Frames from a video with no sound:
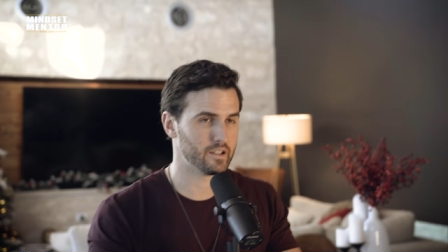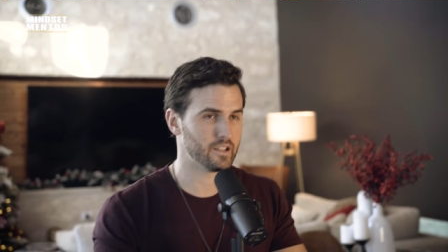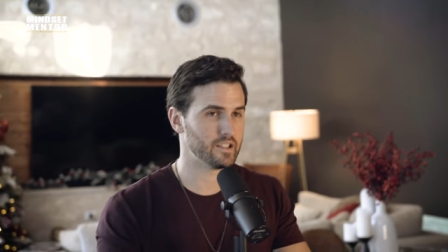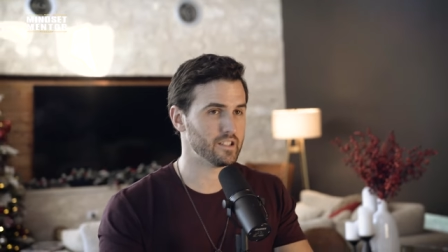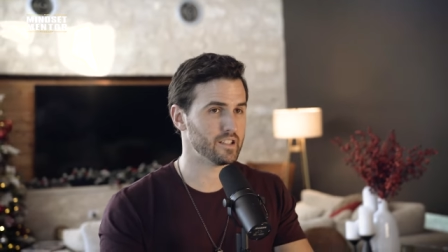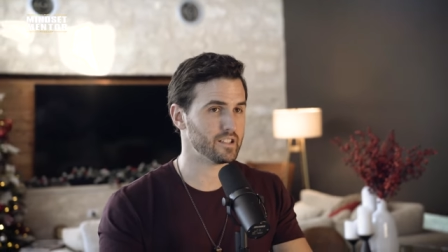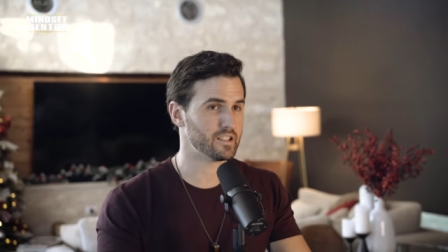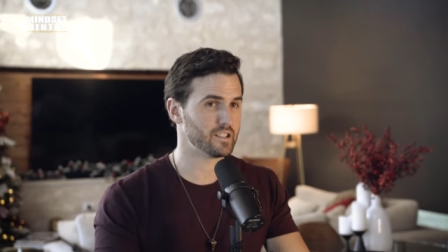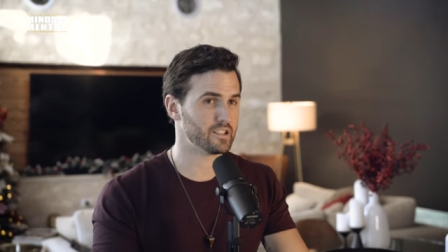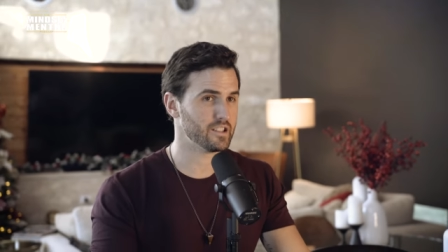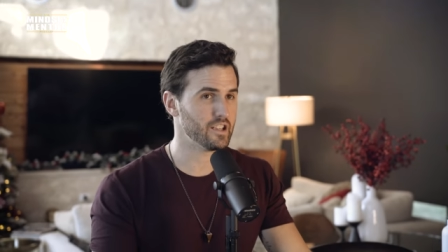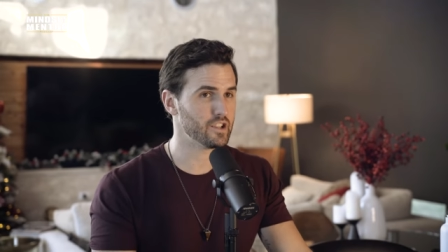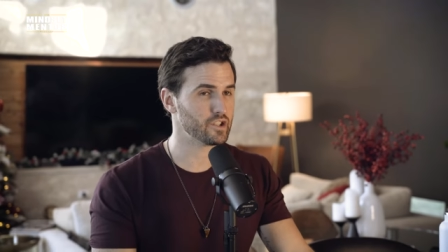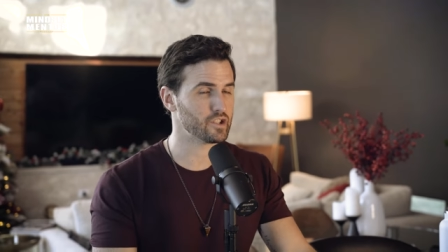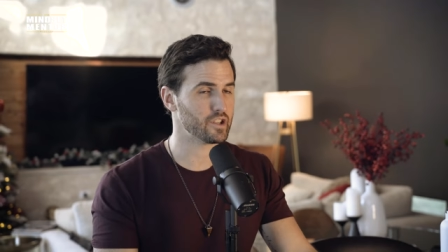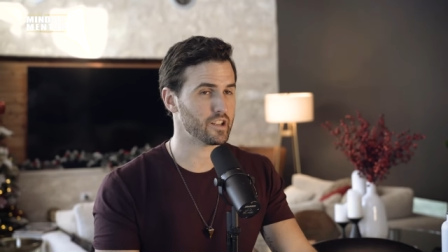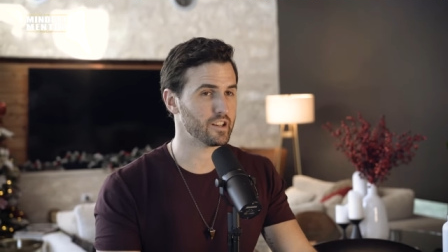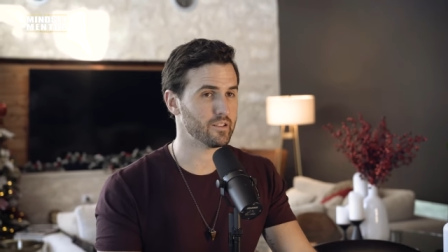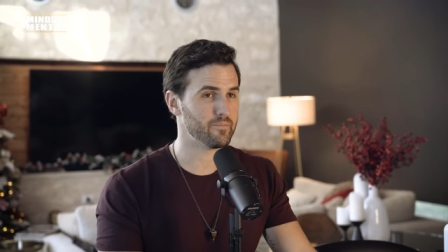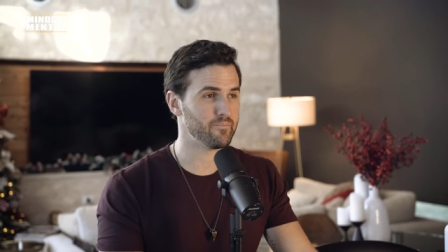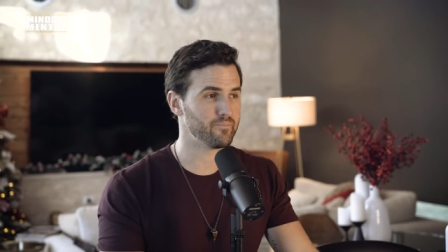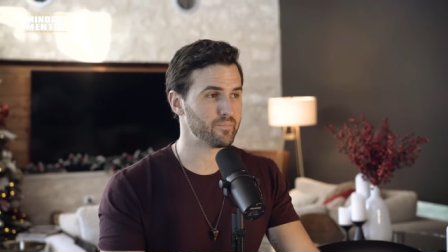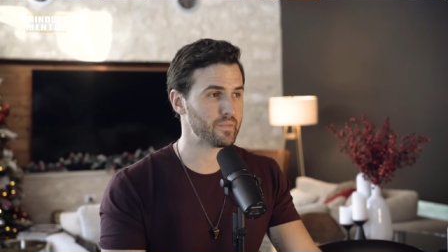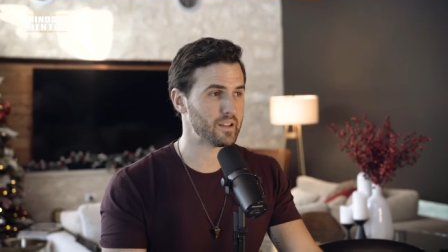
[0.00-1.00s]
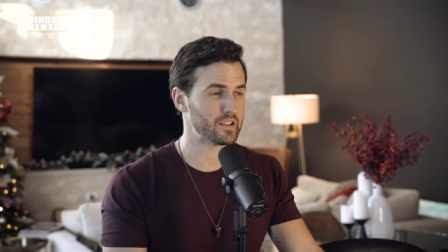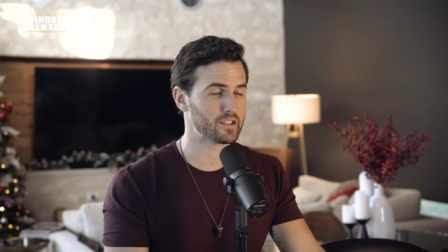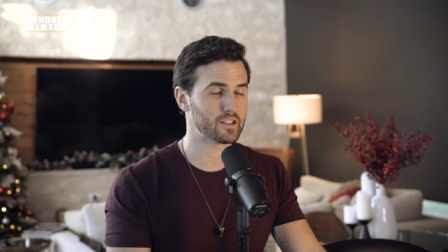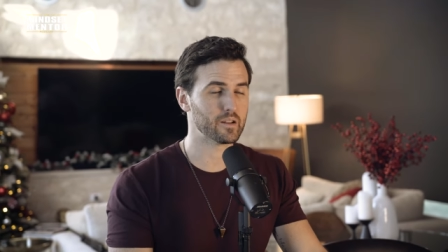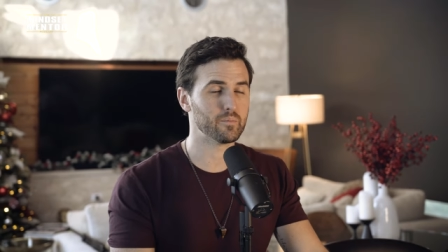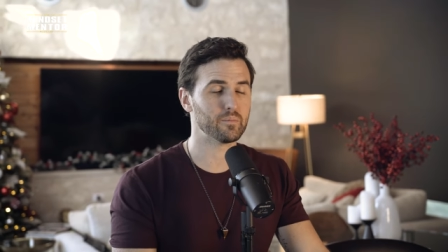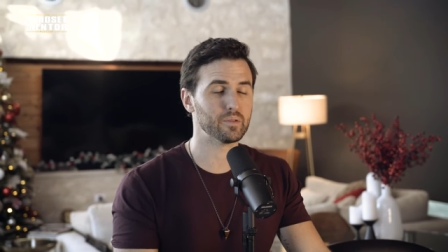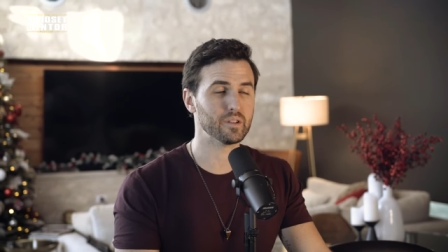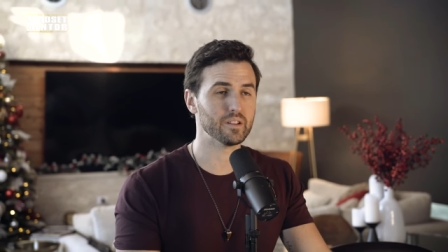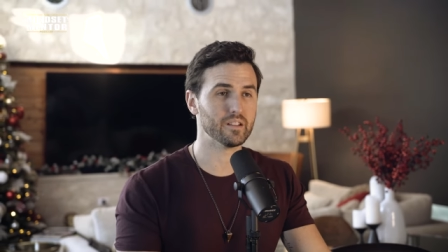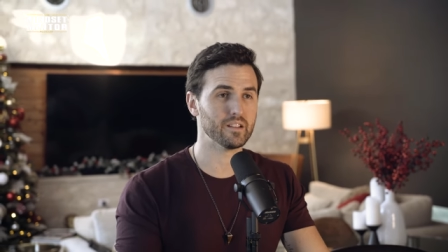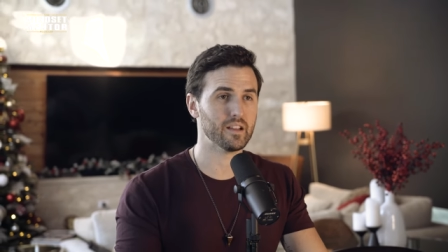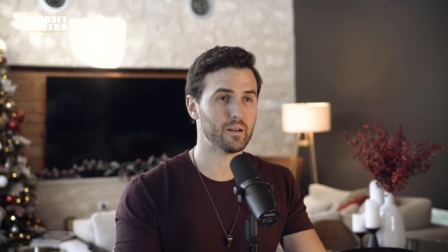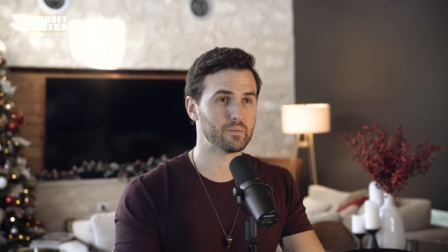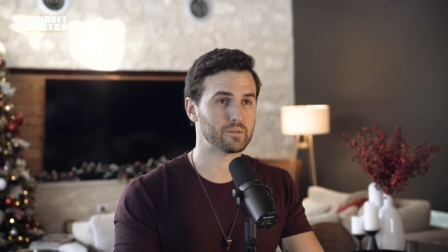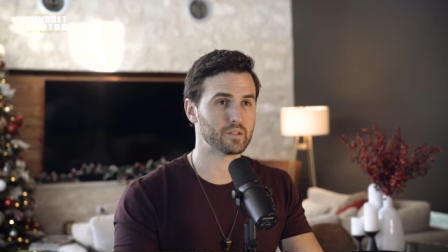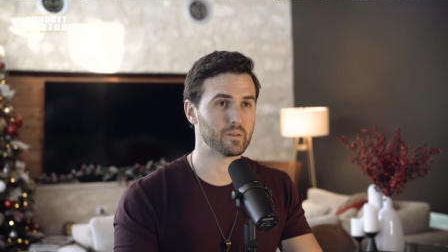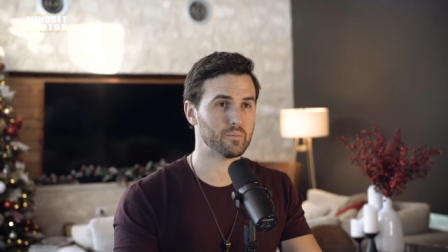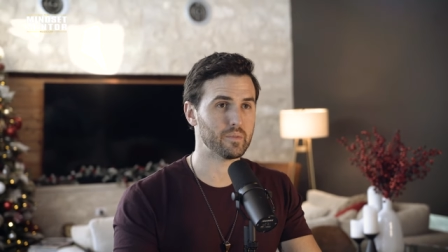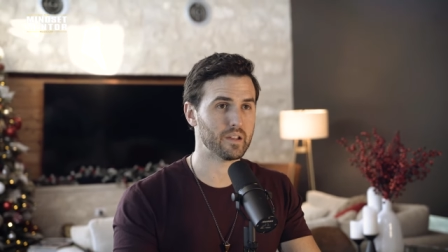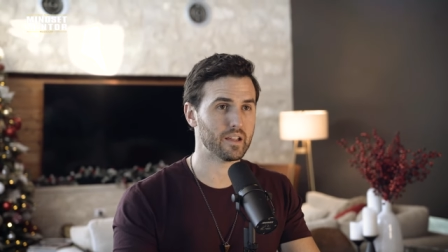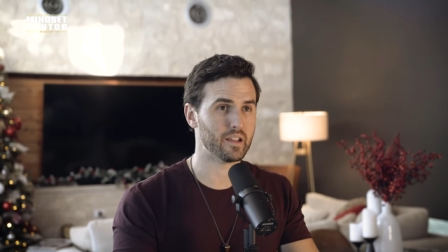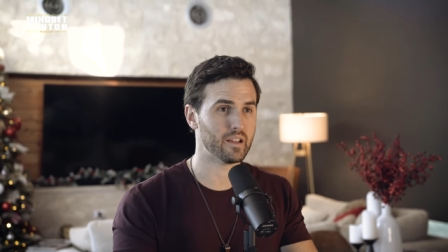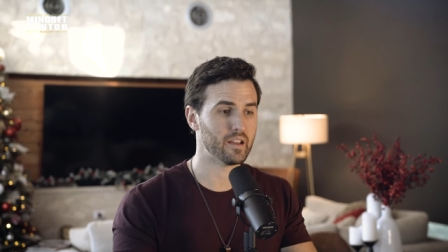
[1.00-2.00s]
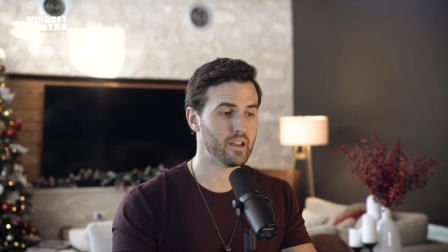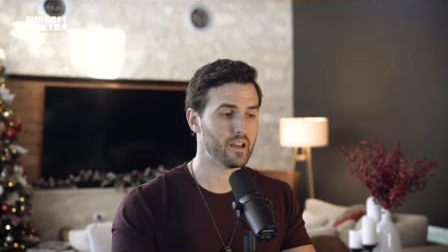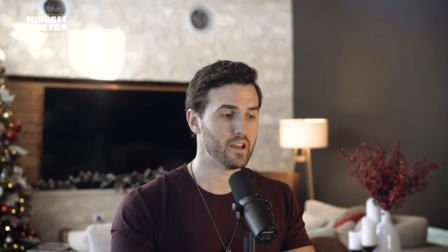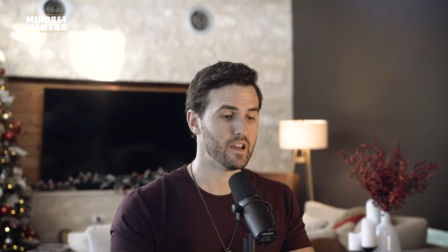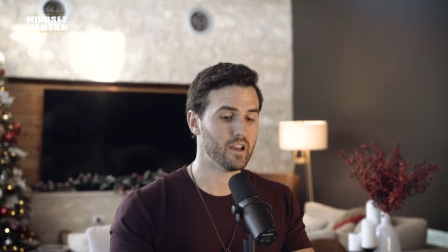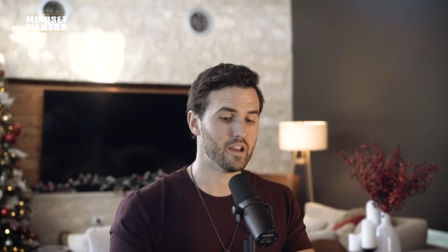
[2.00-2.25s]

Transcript: The decision is completely up to me.